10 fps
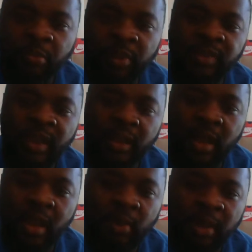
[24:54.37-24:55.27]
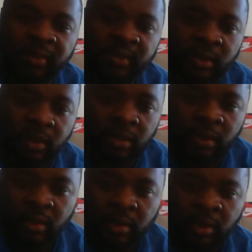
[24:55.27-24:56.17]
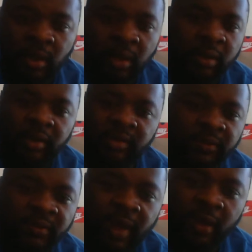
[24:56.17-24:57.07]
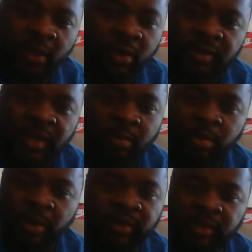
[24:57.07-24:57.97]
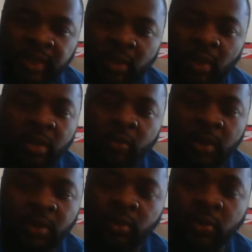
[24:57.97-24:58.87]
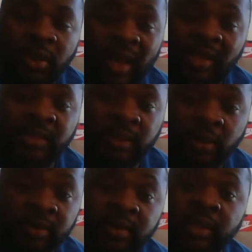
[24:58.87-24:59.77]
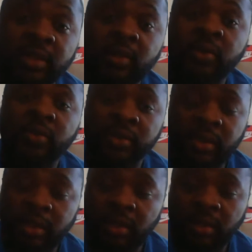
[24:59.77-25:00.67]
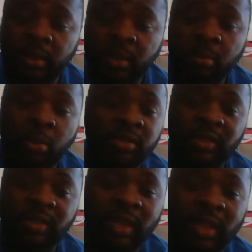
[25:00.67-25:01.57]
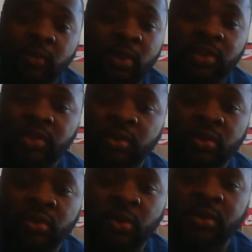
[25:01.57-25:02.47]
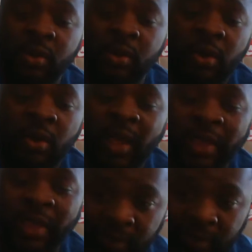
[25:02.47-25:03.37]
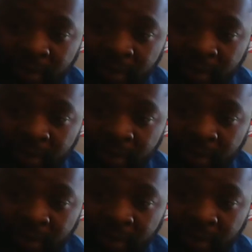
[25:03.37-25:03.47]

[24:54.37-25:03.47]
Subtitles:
places like Complex and Kickstone Fire, all these other places, and all they want to do constantly are sneaker news. Most of the time, they want to show Jordans and all that, you